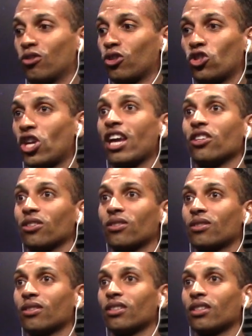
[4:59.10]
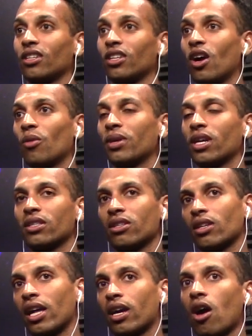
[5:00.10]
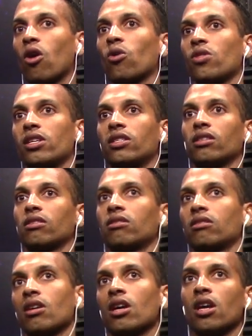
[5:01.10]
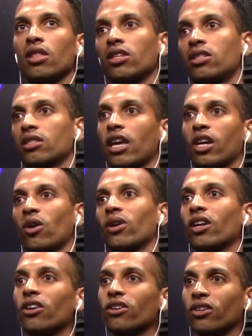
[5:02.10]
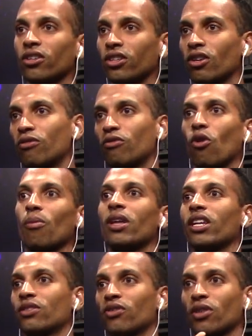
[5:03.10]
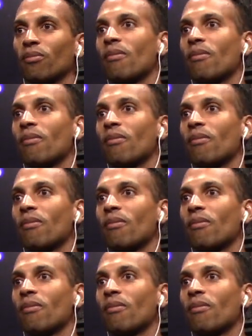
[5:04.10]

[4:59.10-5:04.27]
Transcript: just changes. Yeah. You know, because they're like, oh, this is this is like going under you know four minutes for the